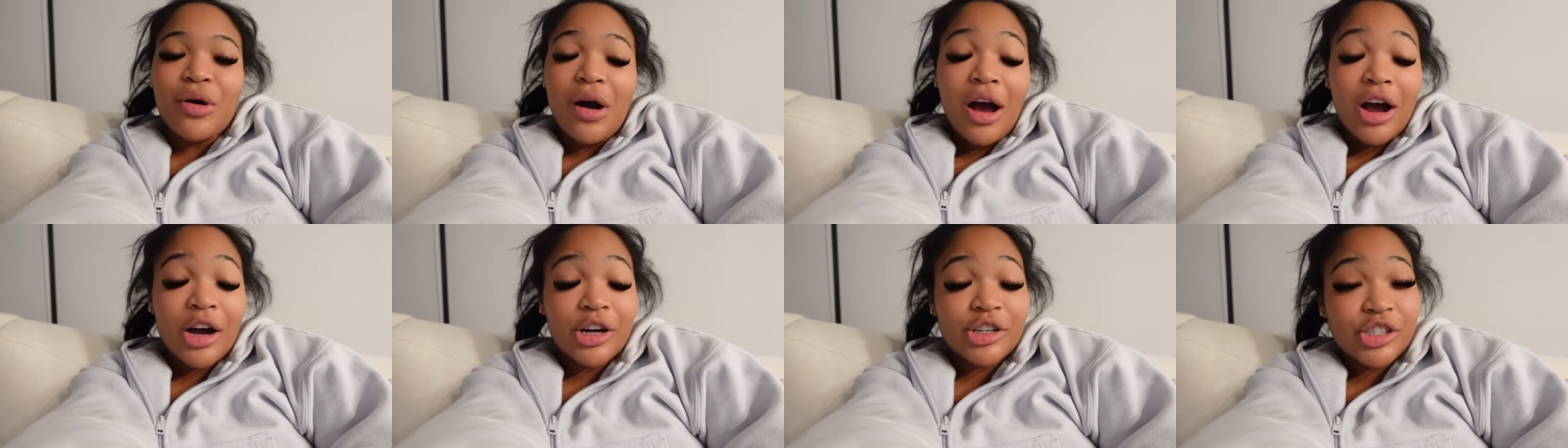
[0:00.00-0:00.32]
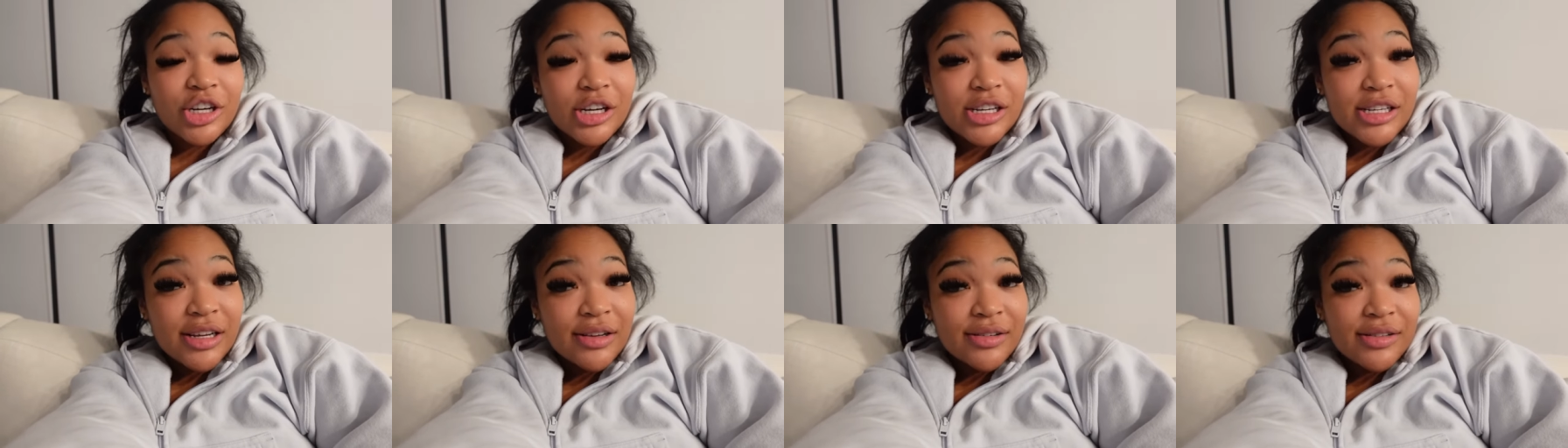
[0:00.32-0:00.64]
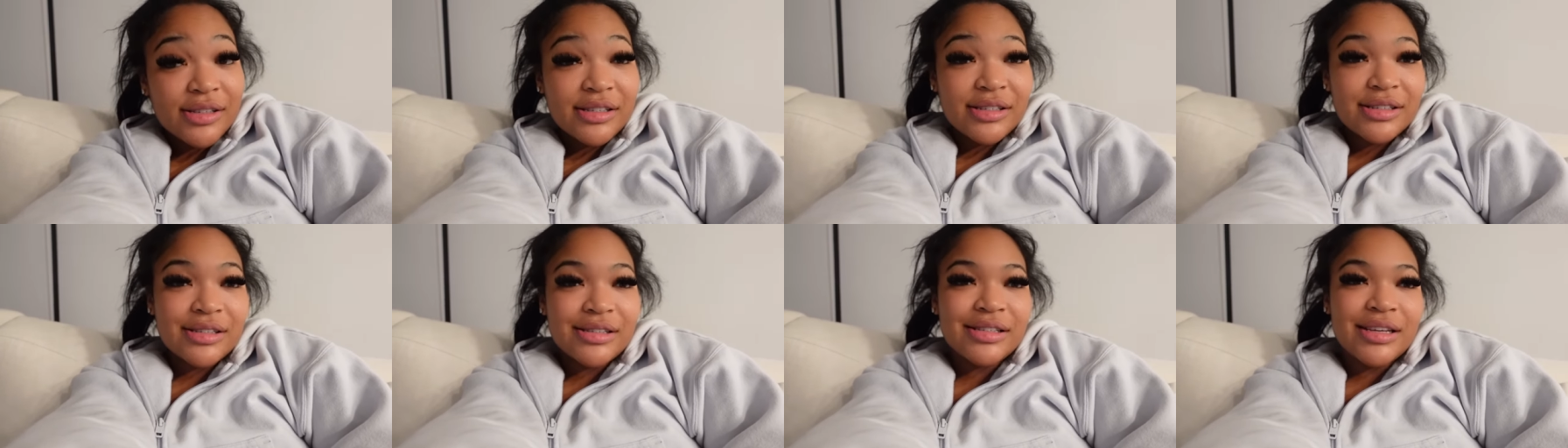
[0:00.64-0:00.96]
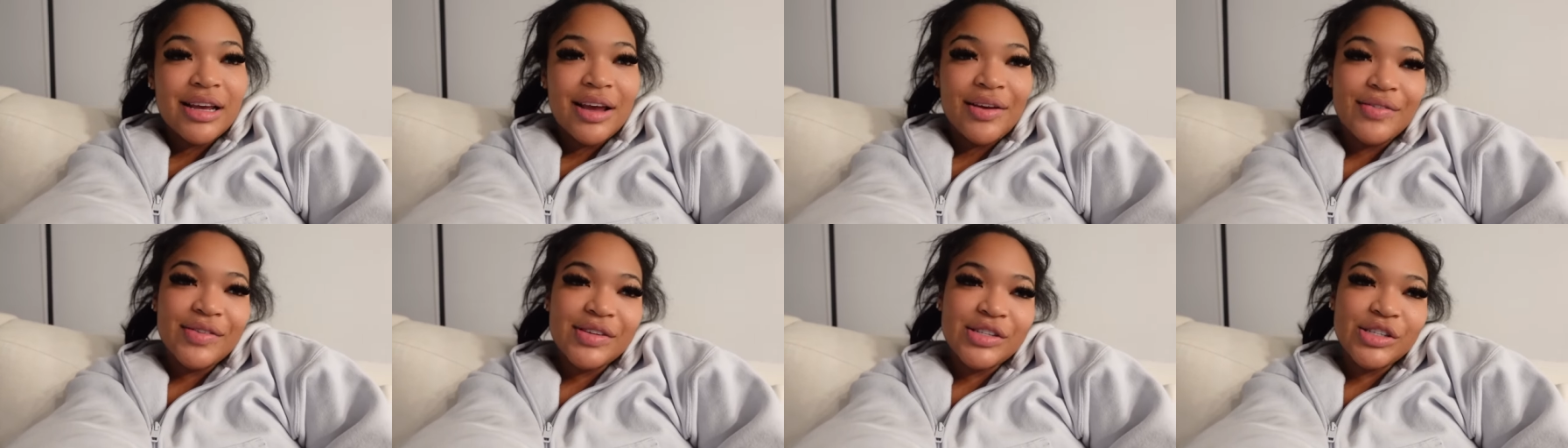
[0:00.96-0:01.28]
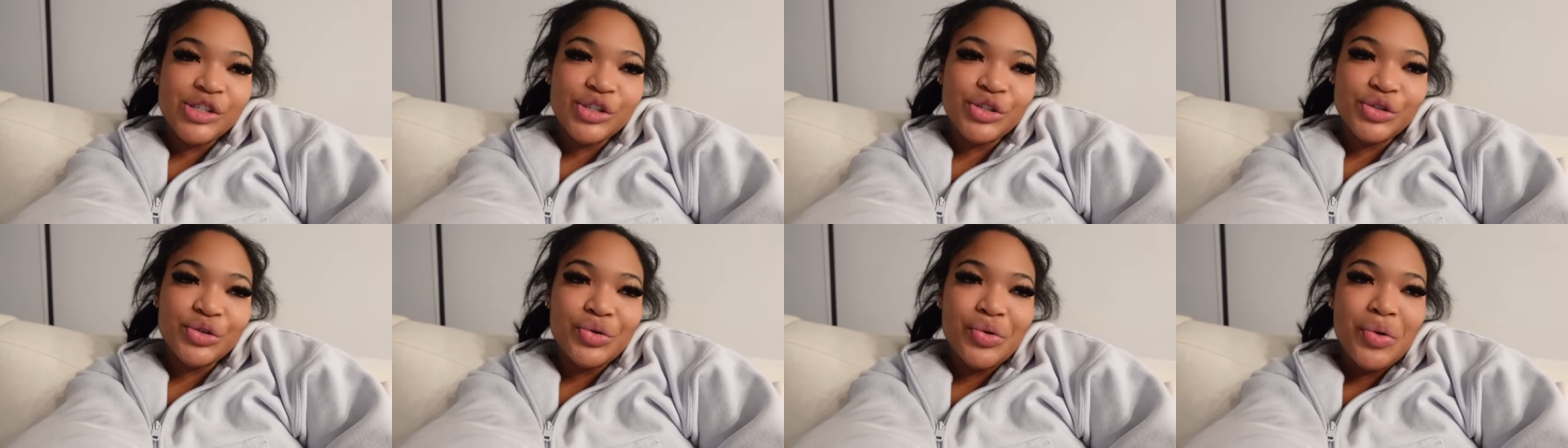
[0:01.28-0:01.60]
hard drive disk to save
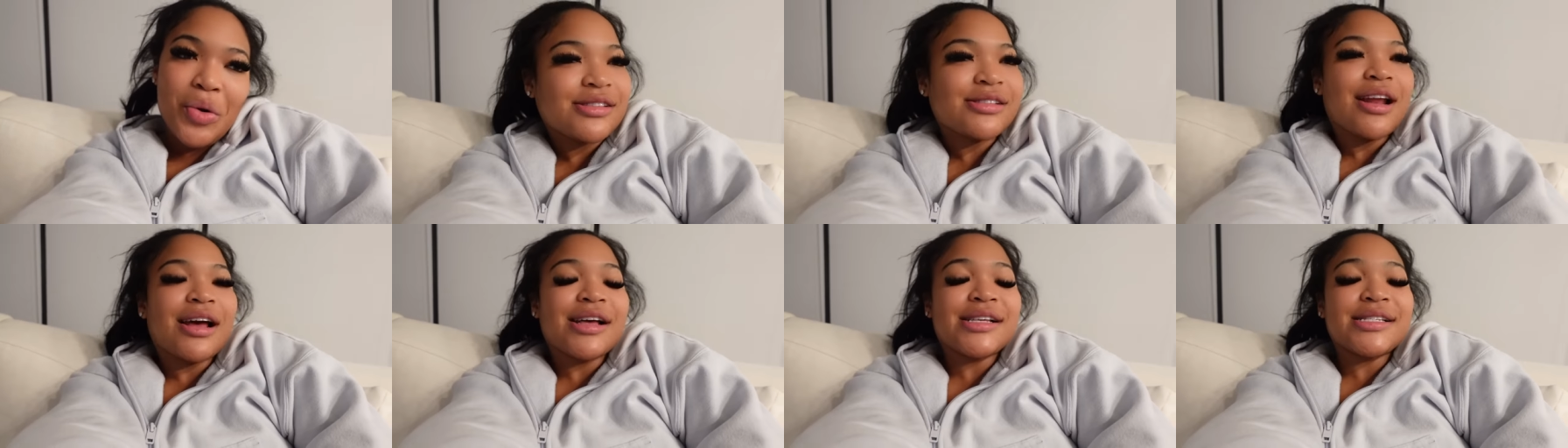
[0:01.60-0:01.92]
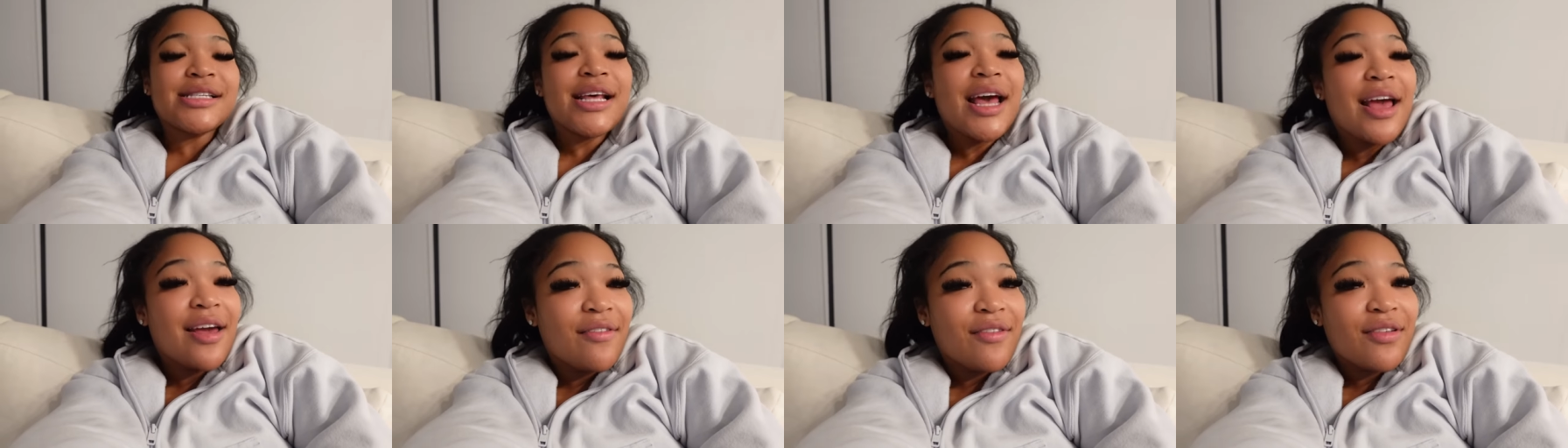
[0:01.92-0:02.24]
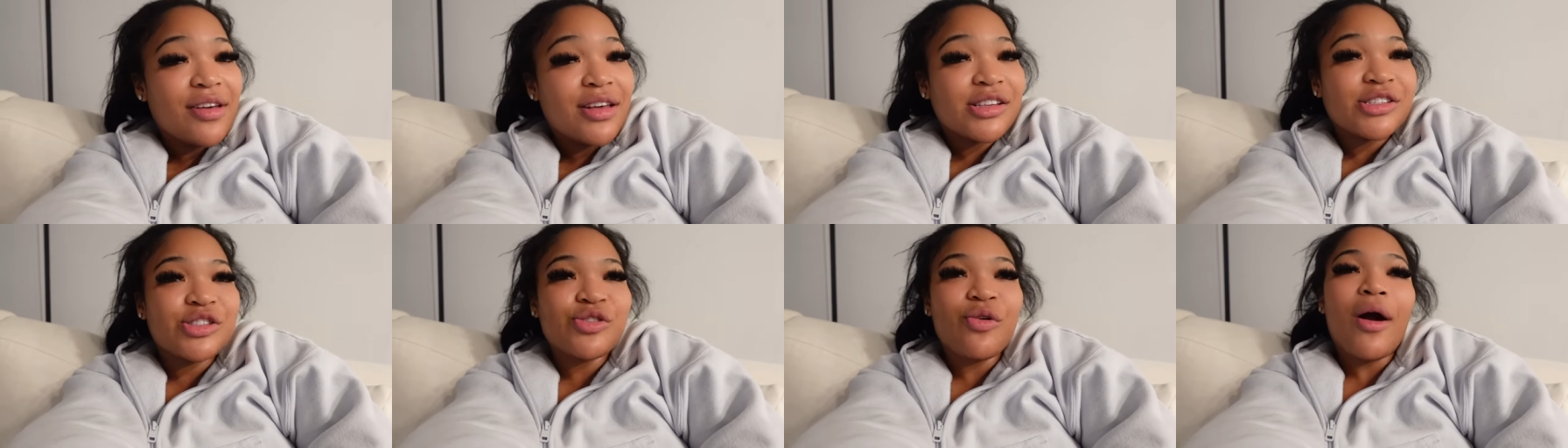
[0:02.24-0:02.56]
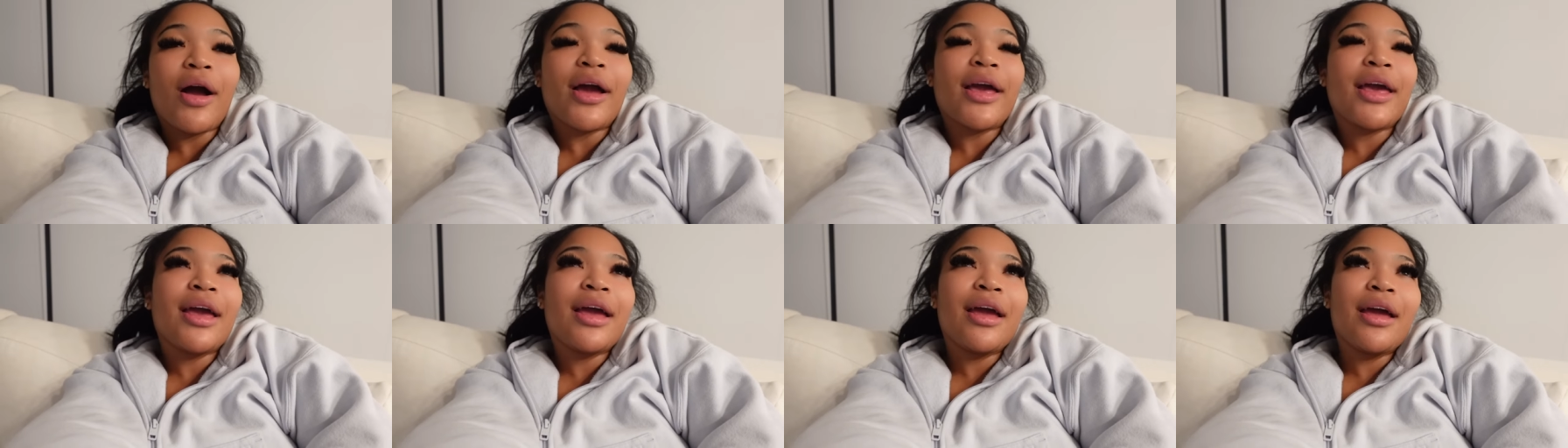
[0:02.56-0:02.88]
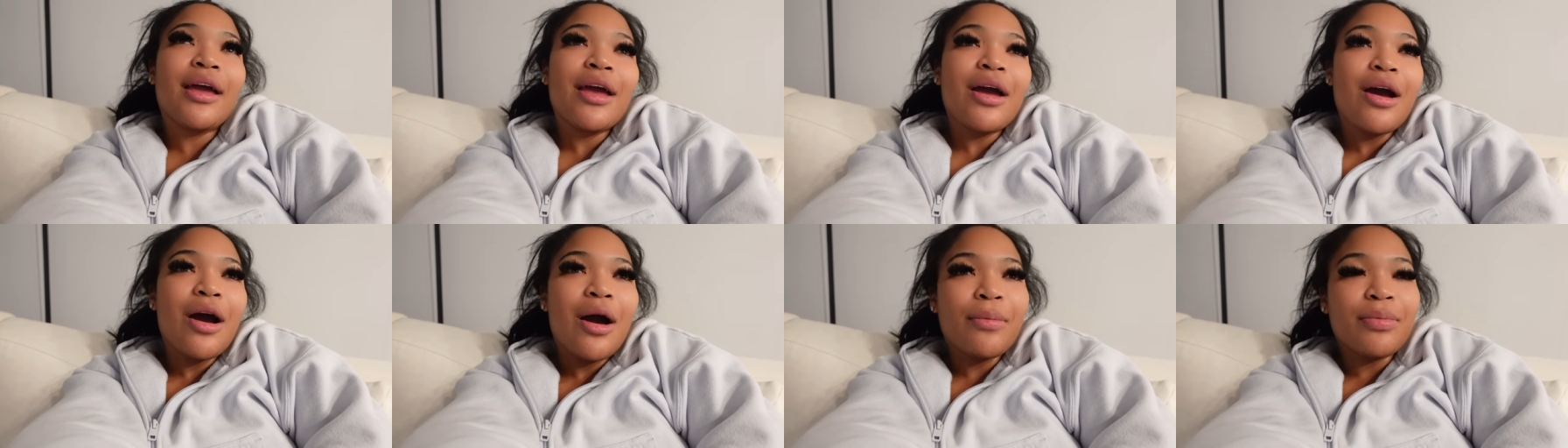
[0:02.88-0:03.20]
this to. It's not saving, so I
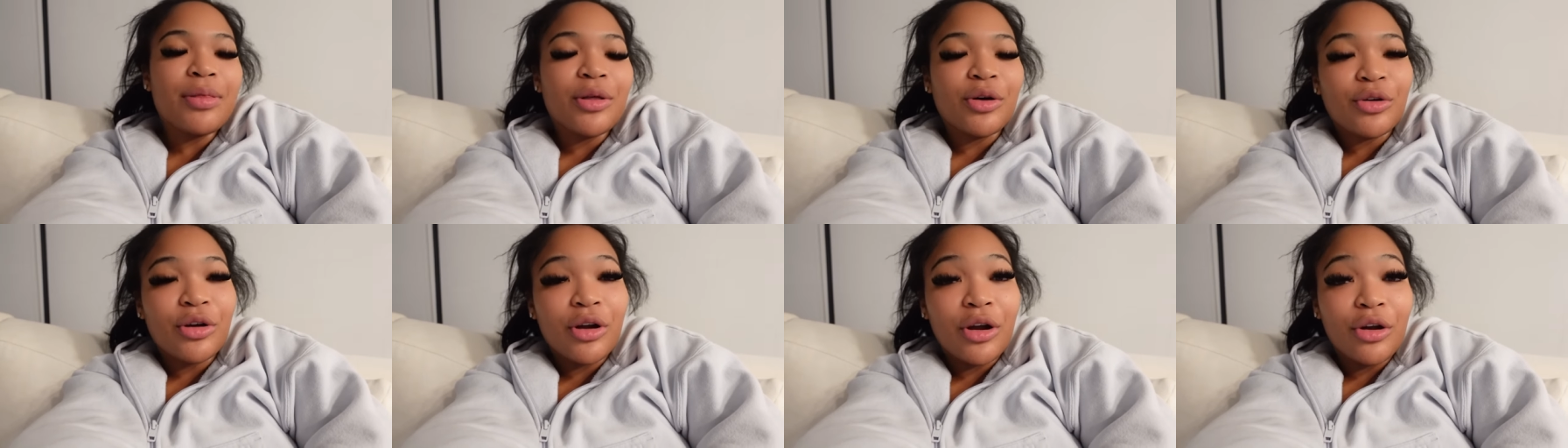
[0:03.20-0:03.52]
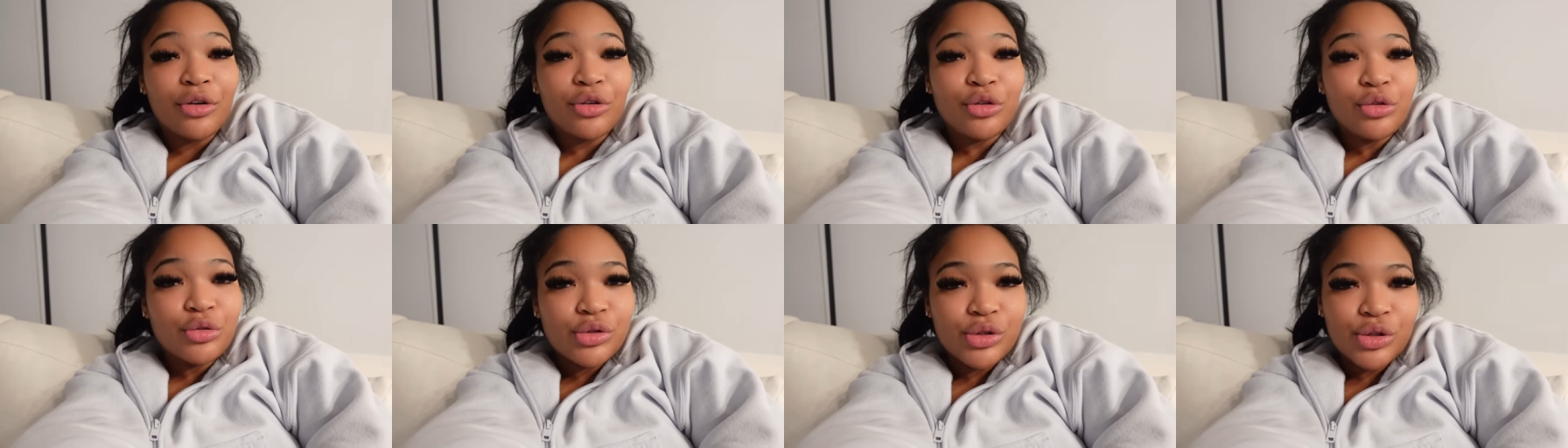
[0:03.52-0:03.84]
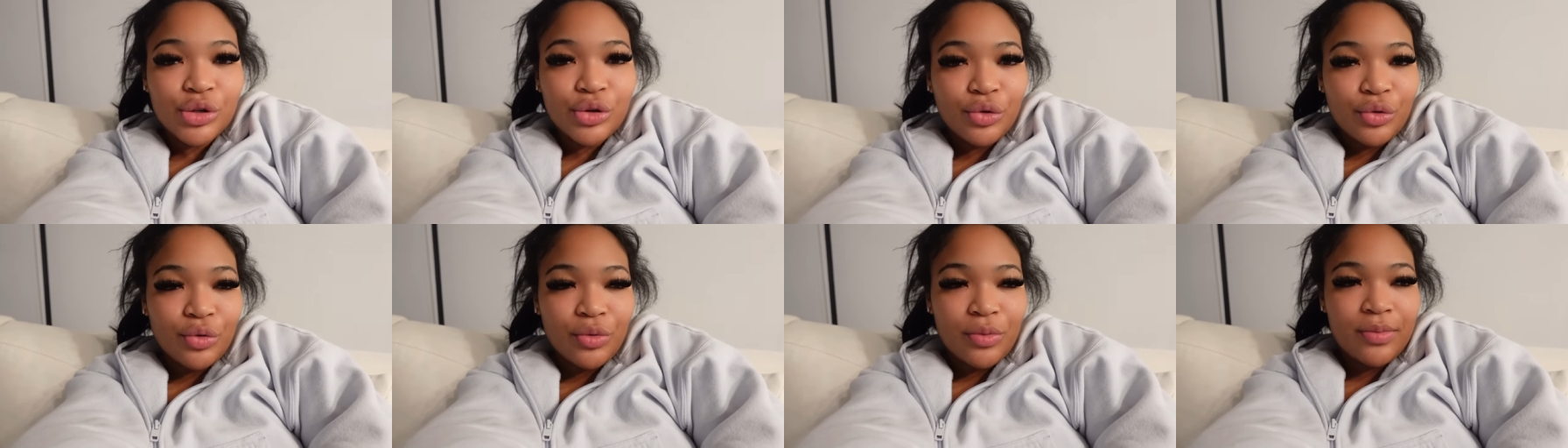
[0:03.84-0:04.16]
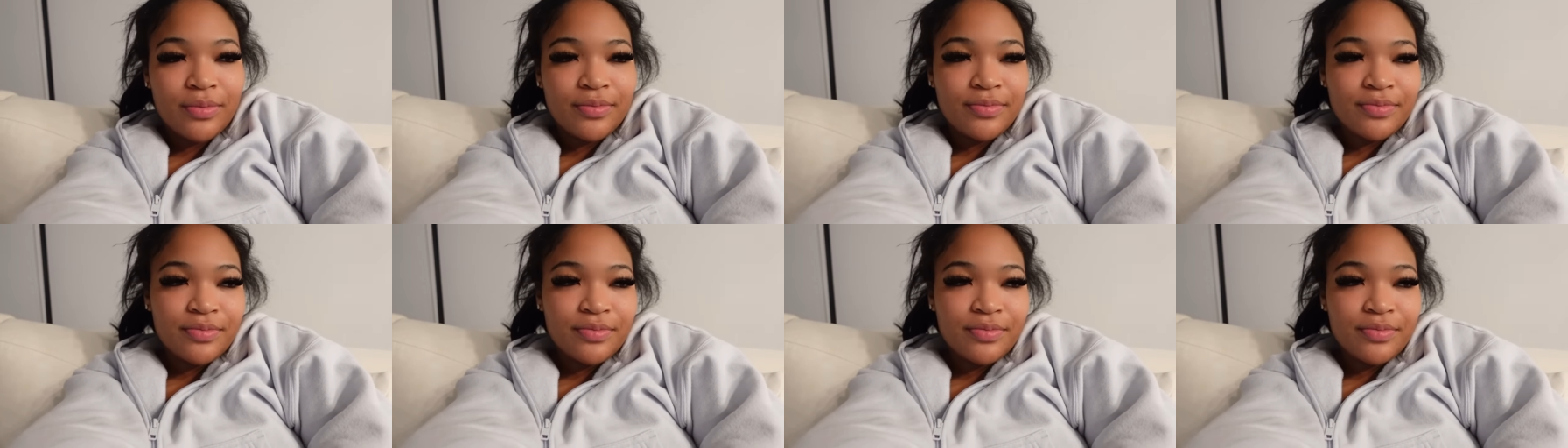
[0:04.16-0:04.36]
can't upload it on YouTube.